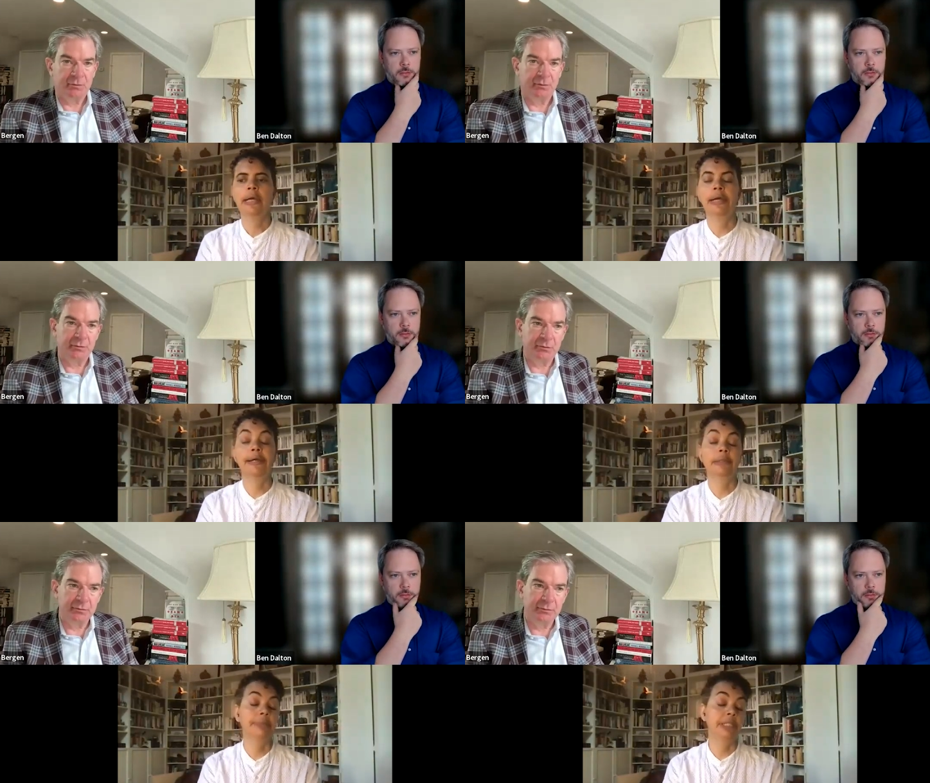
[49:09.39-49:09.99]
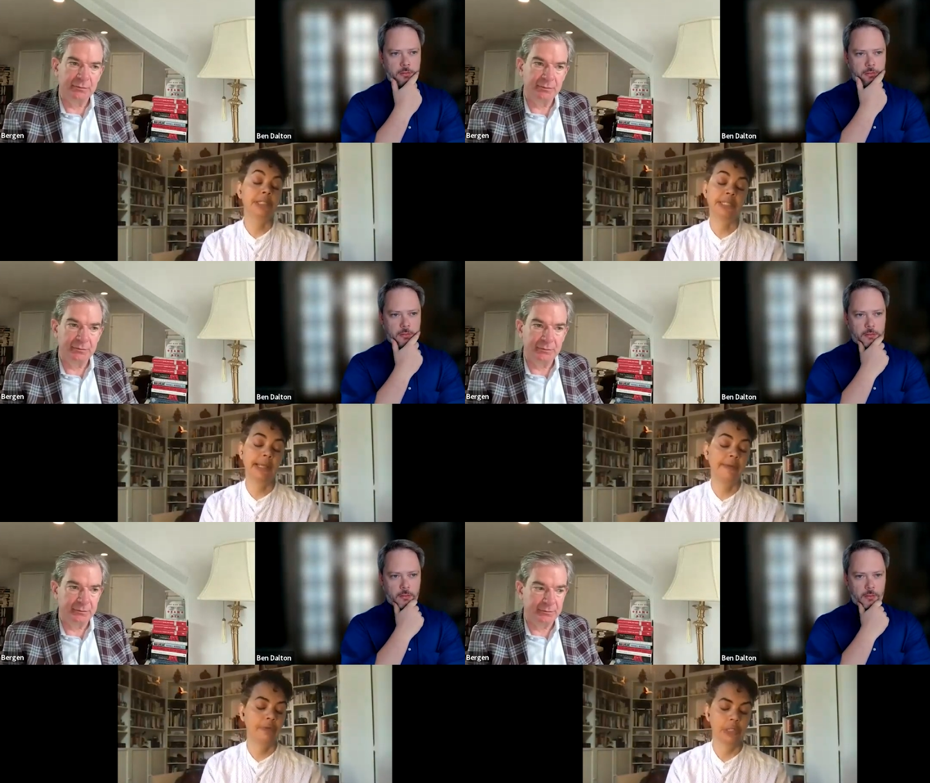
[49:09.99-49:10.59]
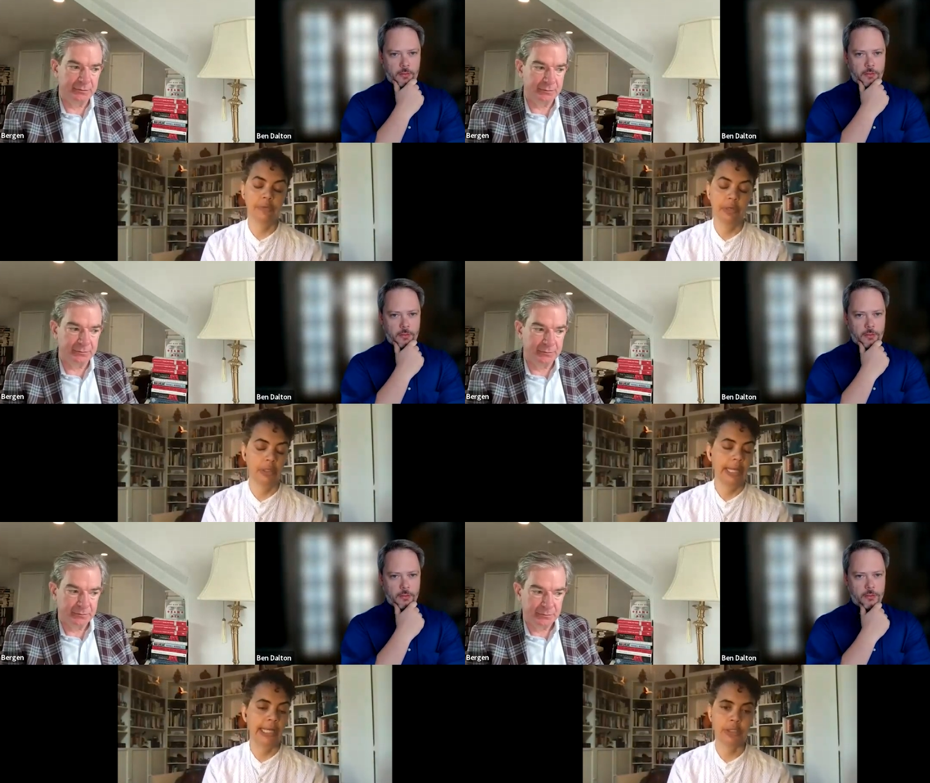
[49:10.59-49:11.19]
Speaker 1: Uh, let me just say, first of
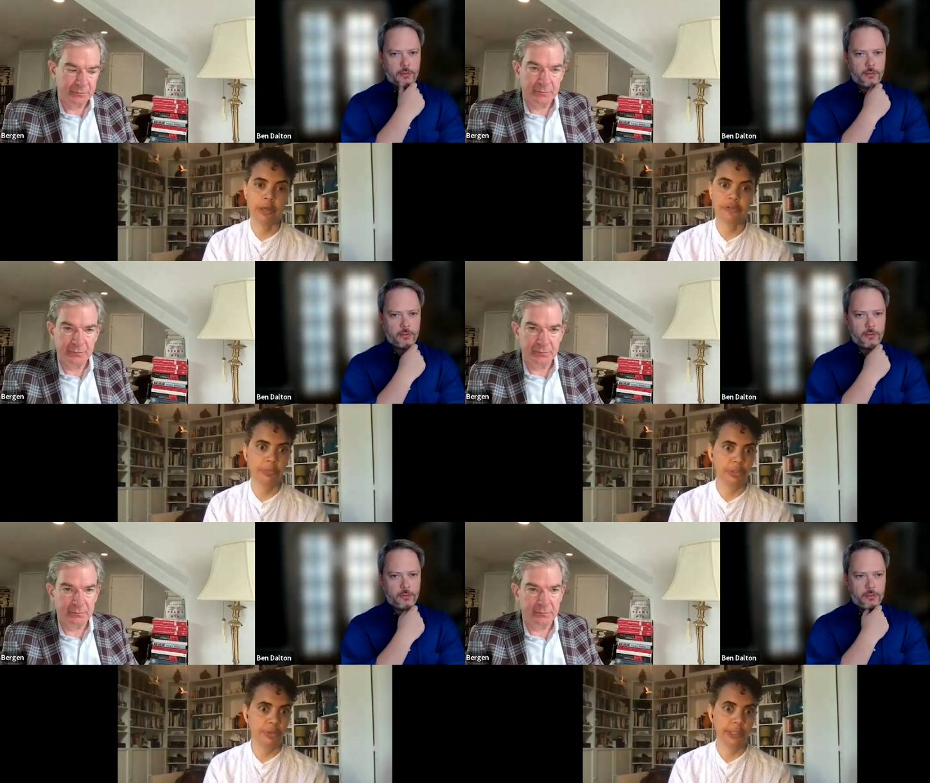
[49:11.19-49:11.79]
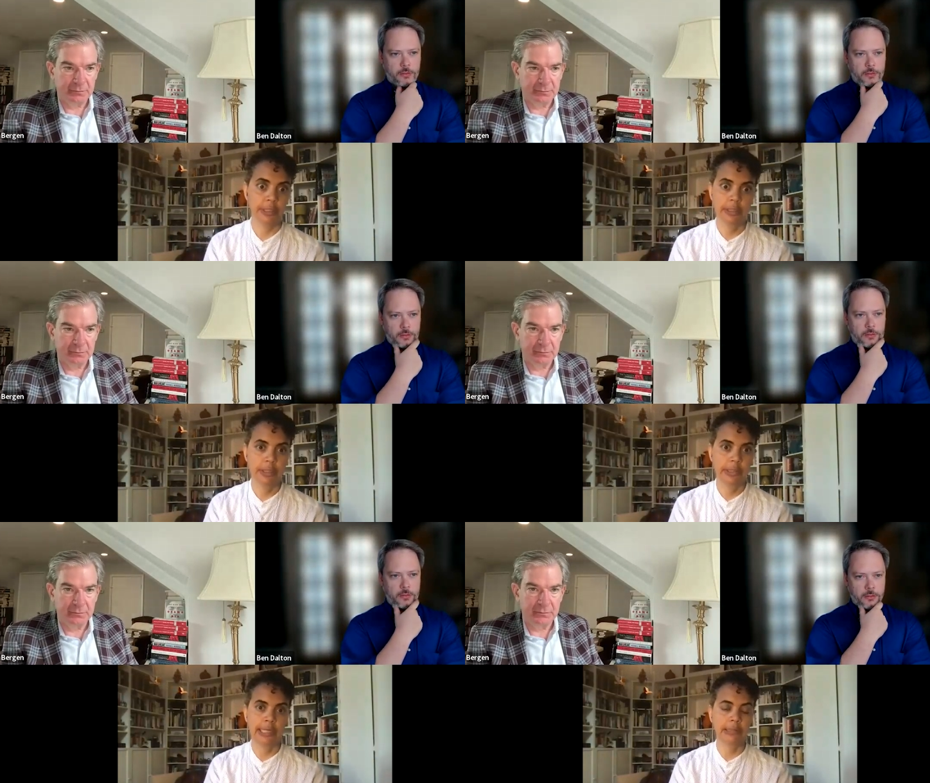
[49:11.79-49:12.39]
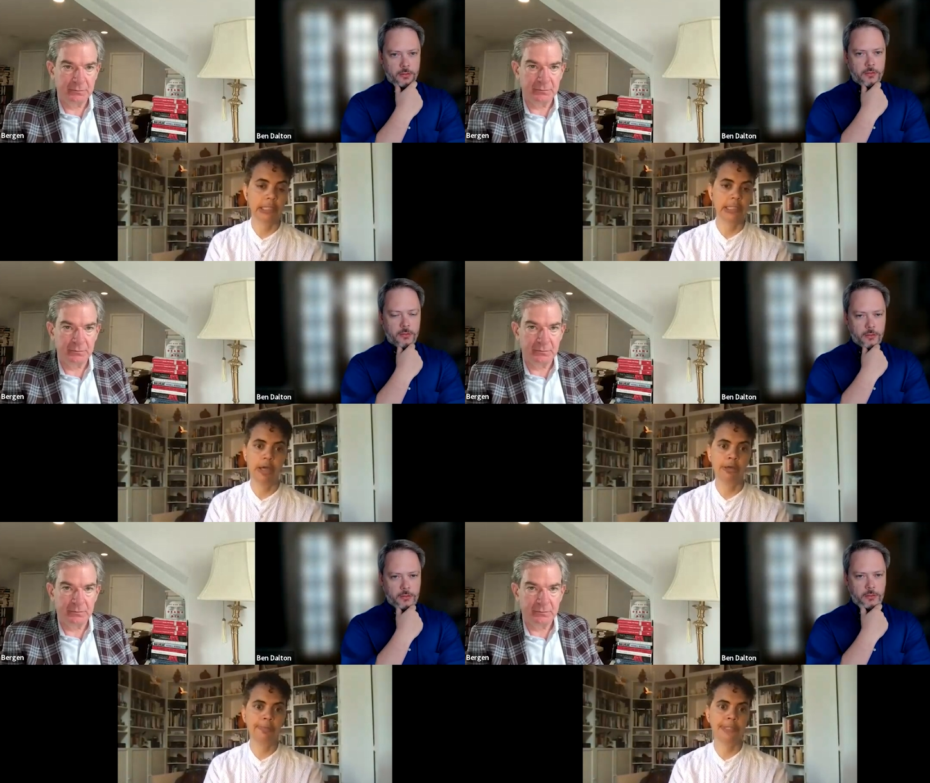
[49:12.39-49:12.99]
all, hats off to Meduza. Okay, just
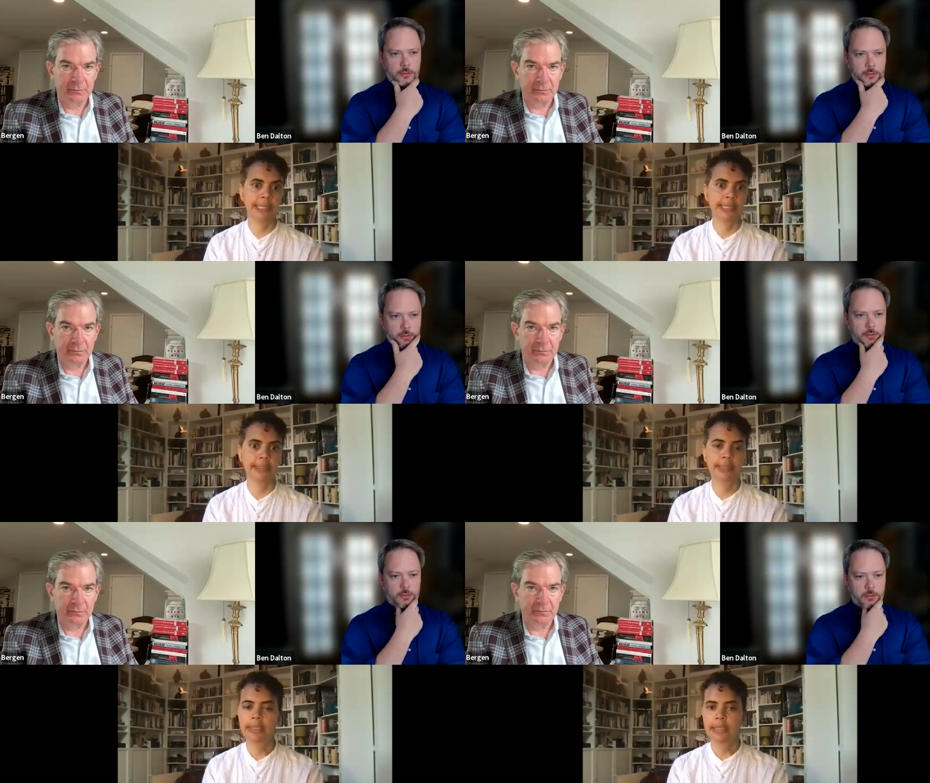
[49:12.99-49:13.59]
100%